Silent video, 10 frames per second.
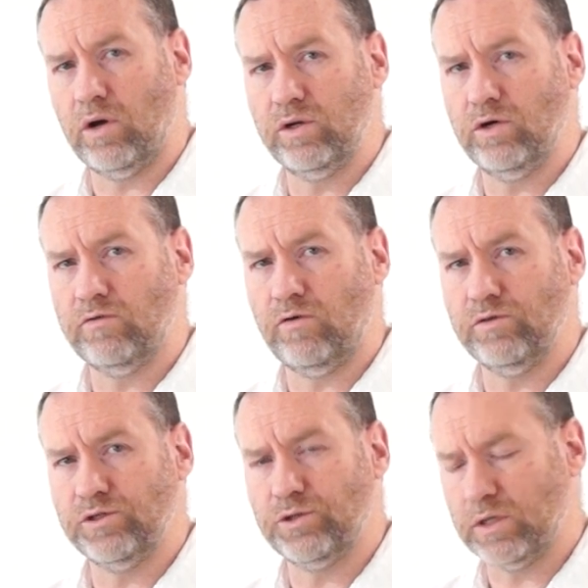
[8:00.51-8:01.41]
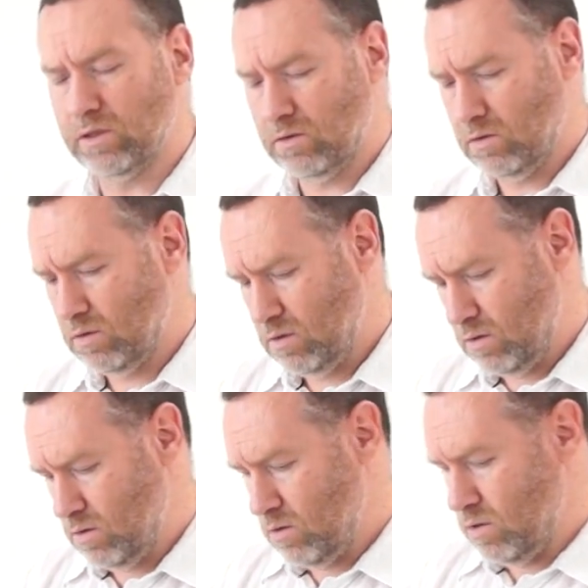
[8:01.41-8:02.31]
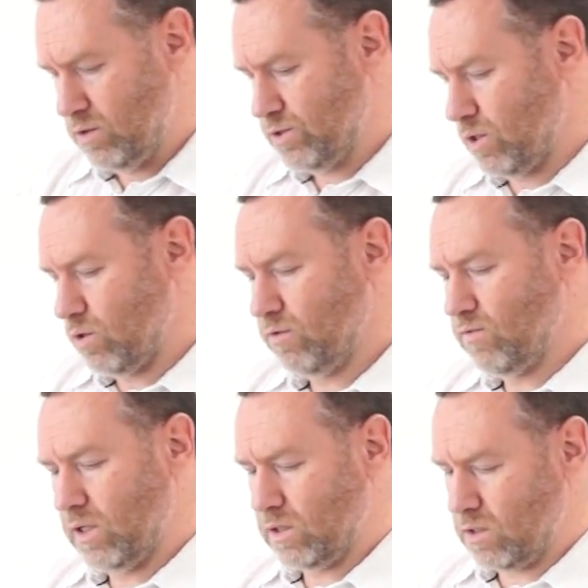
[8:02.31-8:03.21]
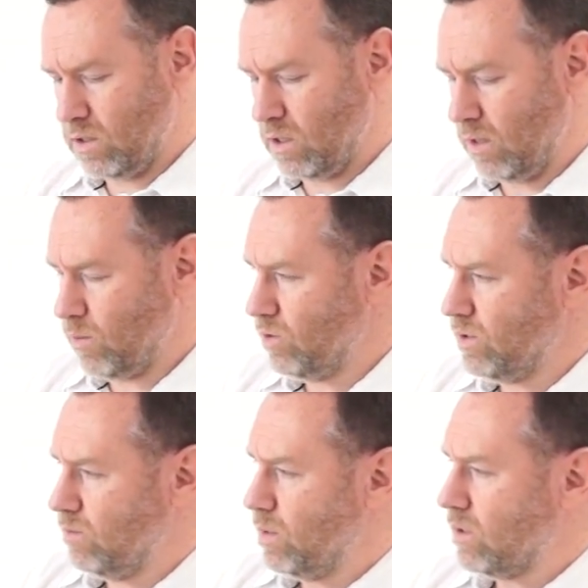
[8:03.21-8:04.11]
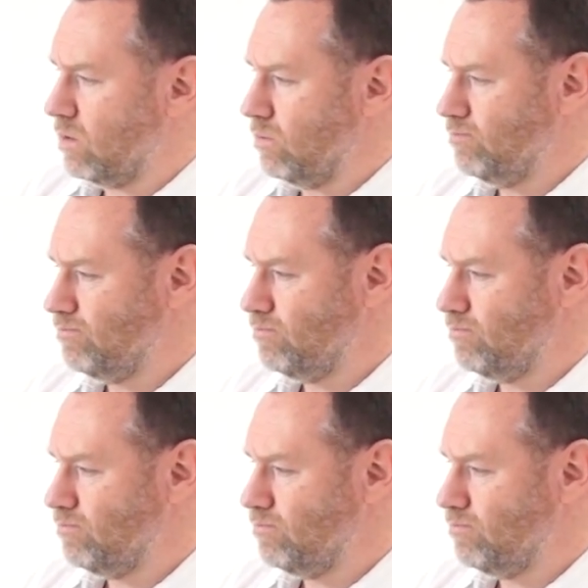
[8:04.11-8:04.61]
on and off on the trigger. So if I hit the MOD button